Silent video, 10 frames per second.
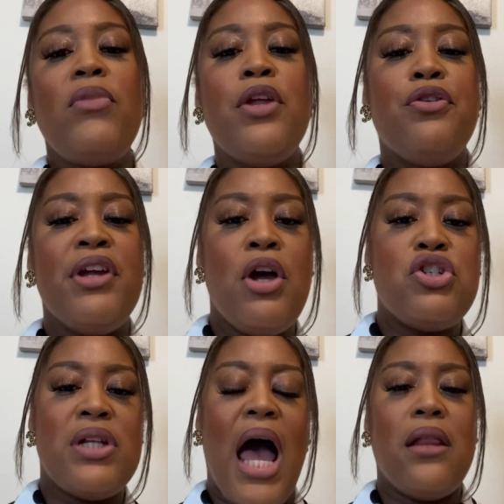
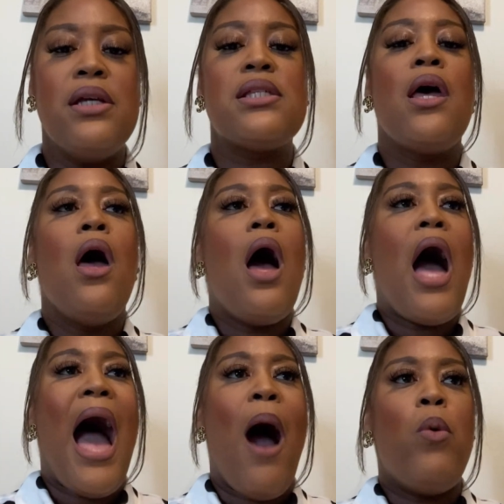$300.
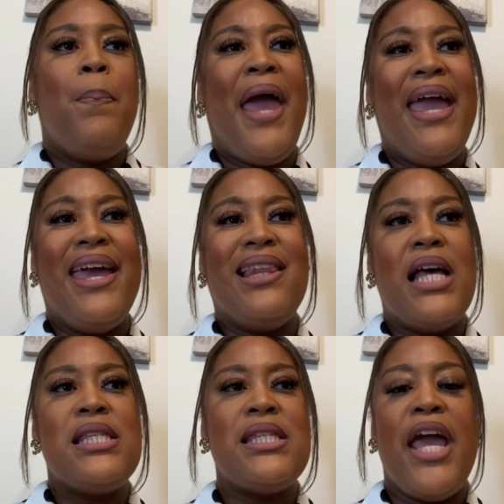I will pay it,
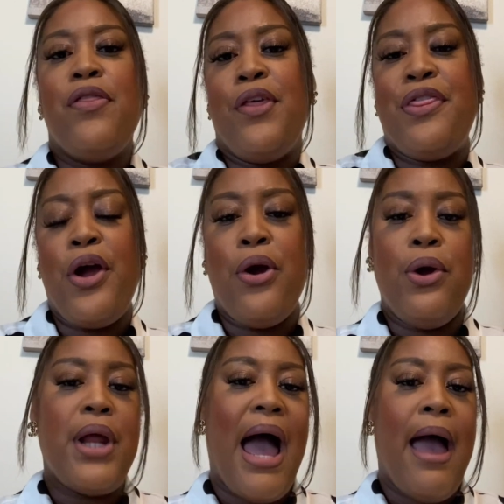let's say the
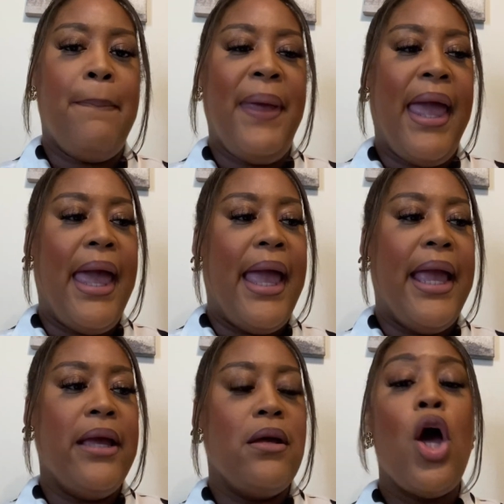third, I
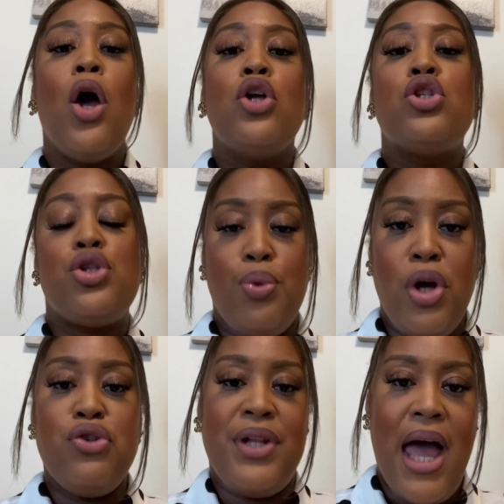pay
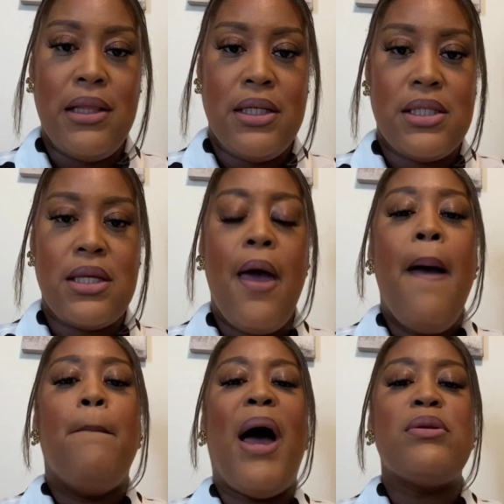$200.
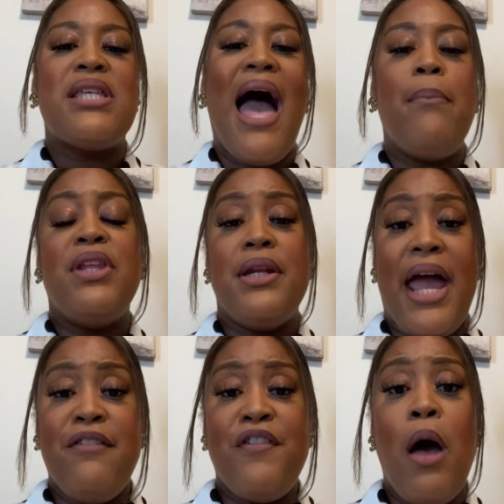By time the
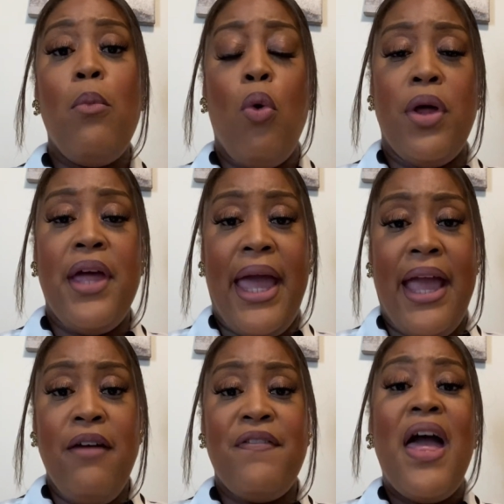ninth come or the
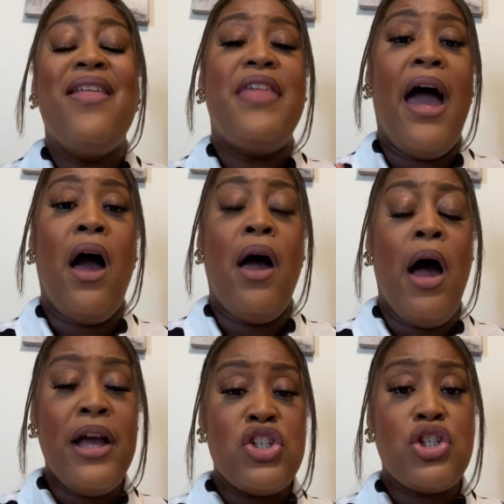eighth, that
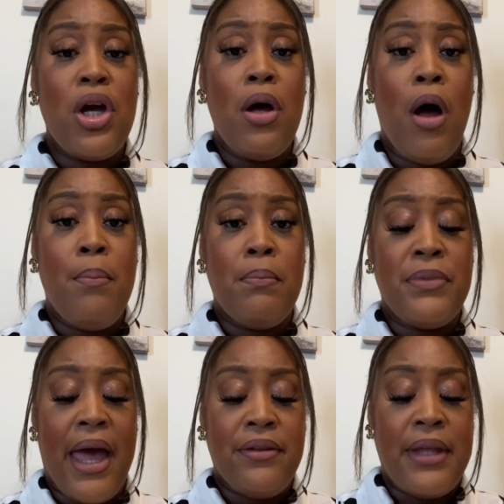extra, um,
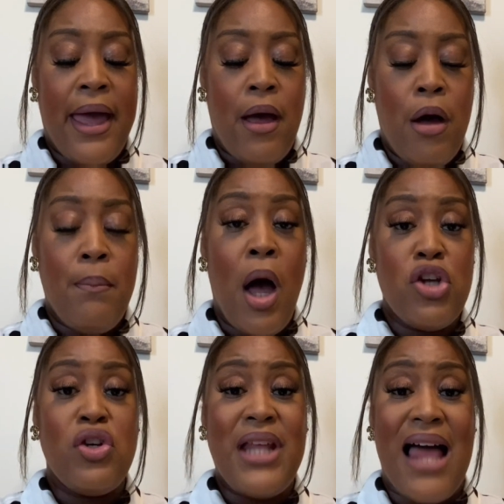that, that um,
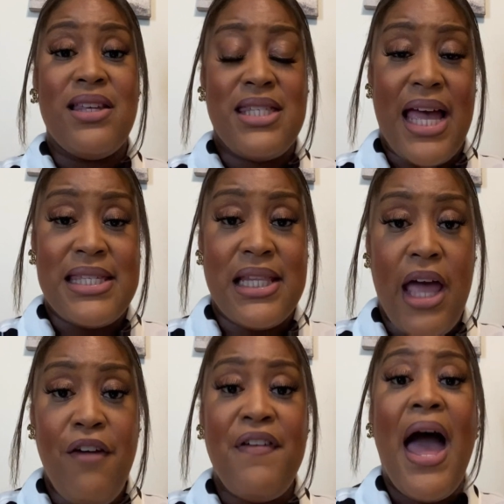$100 that's
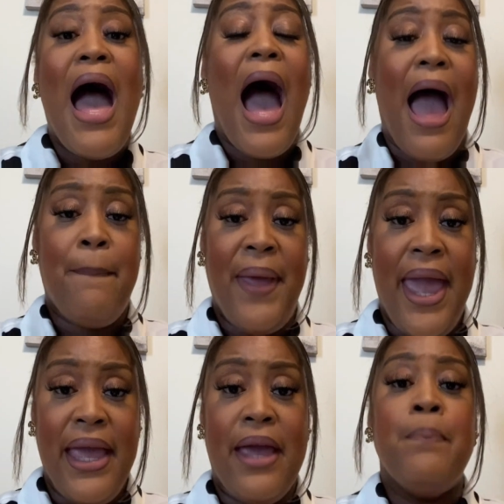left, I
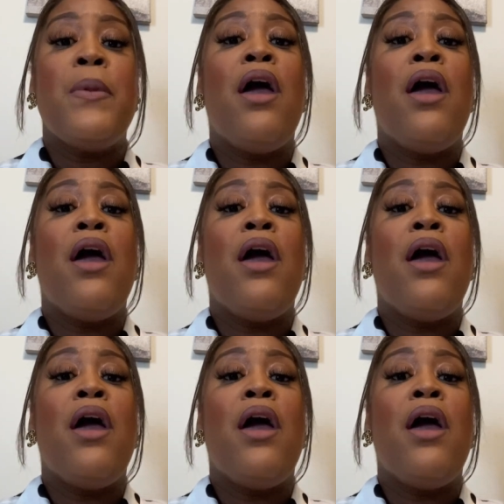pay it.